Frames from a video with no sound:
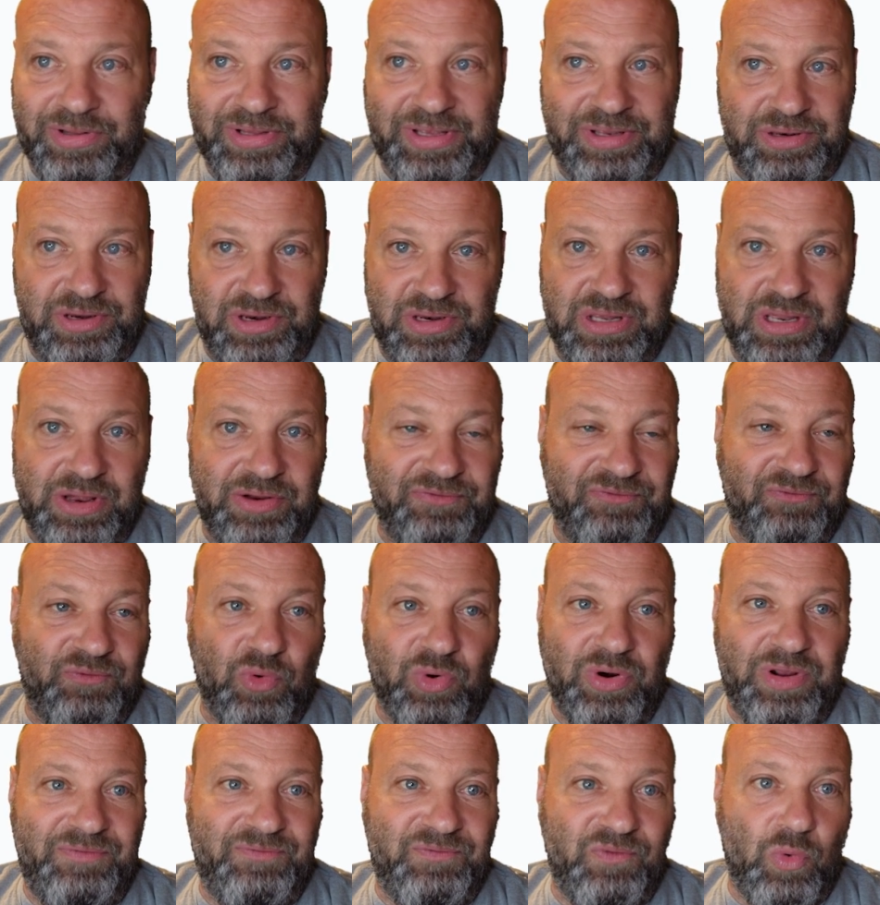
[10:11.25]
Let's just say it's
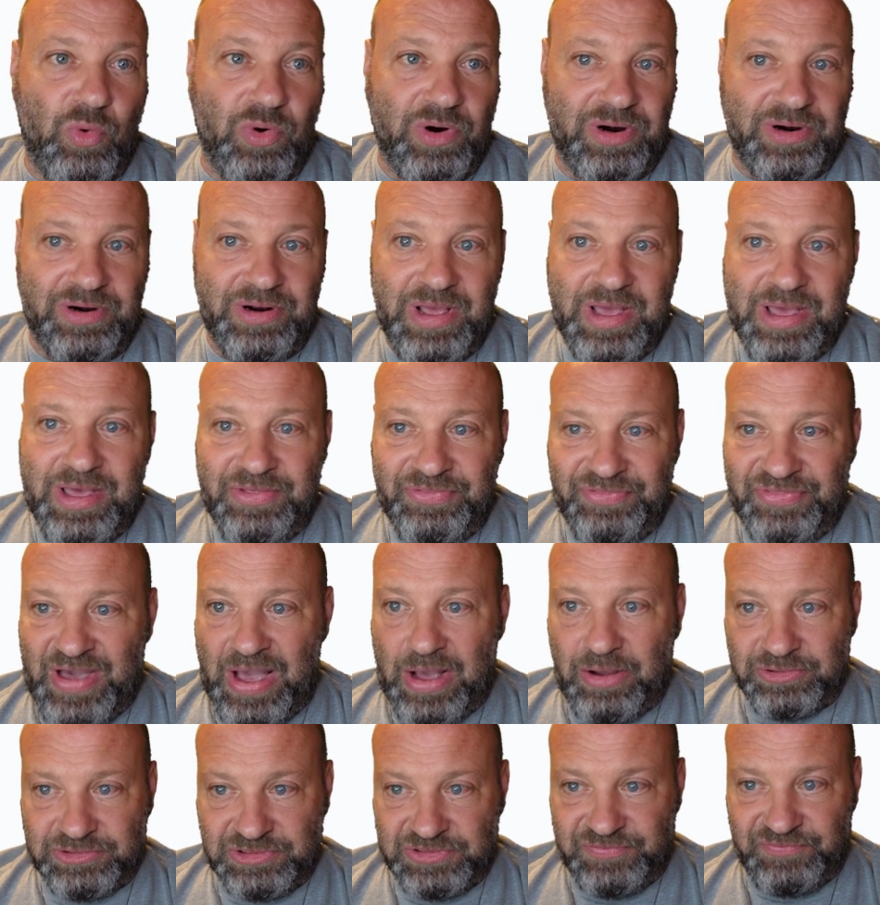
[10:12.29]

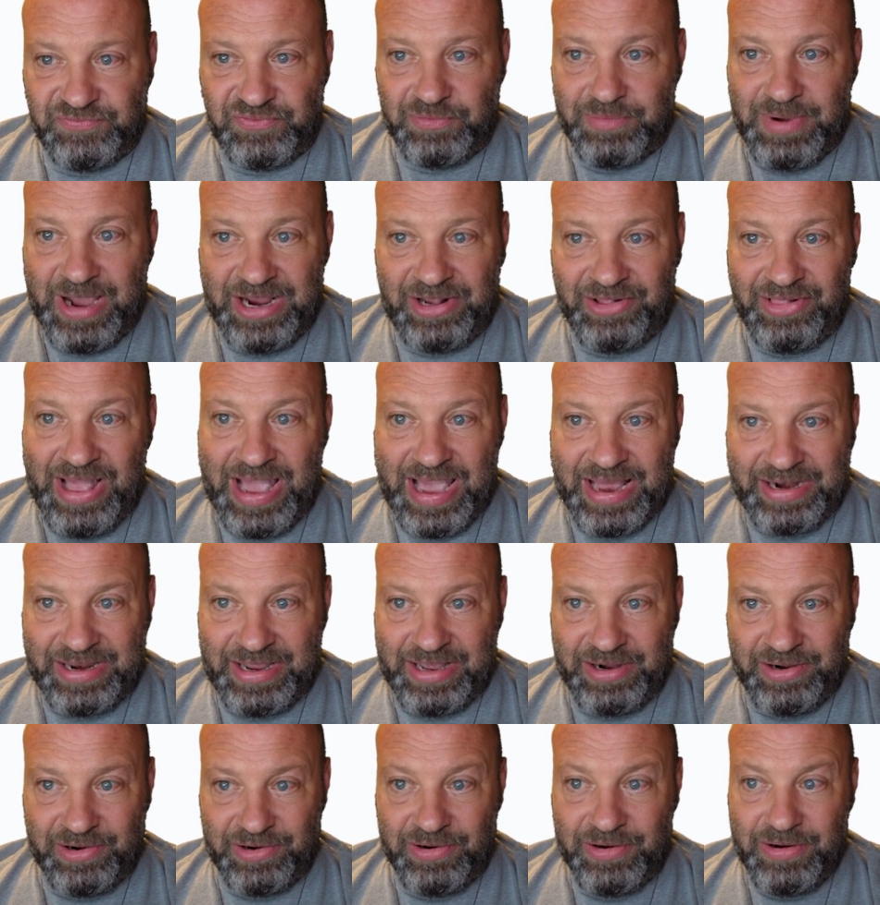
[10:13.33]
44,000 for my
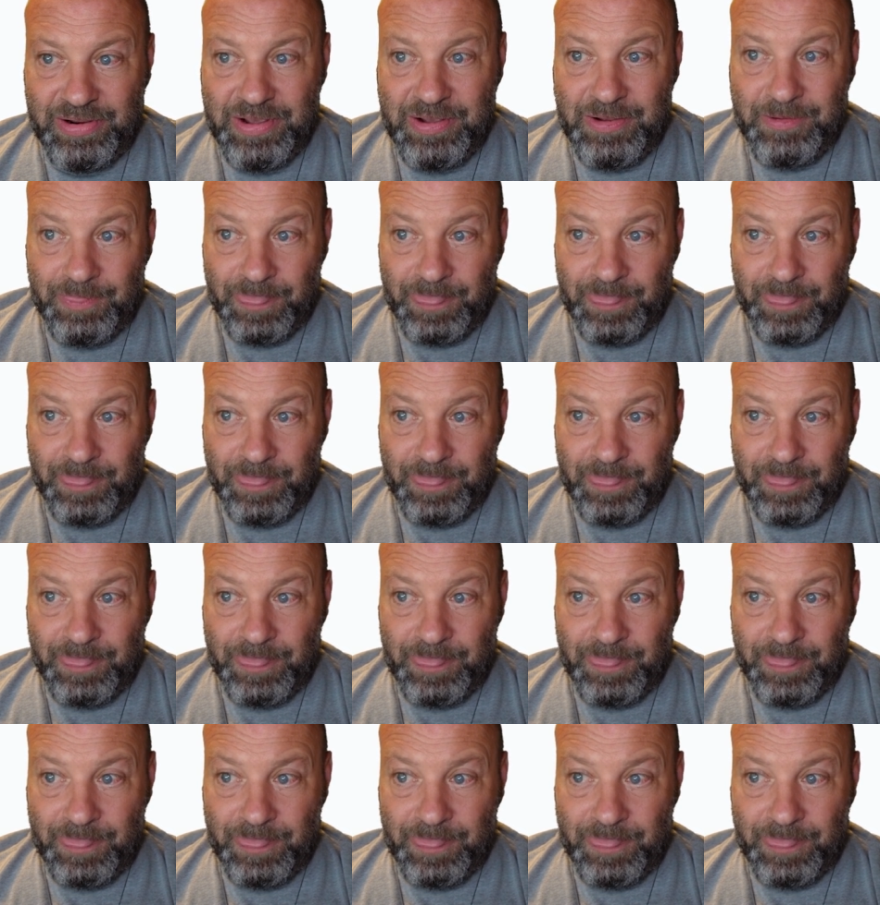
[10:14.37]
Gladiator.